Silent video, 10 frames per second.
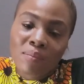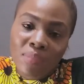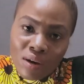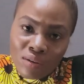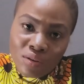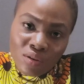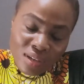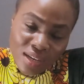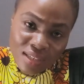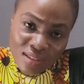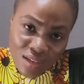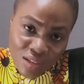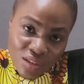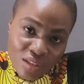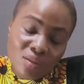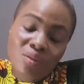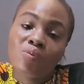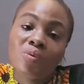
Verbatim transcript: about the organization,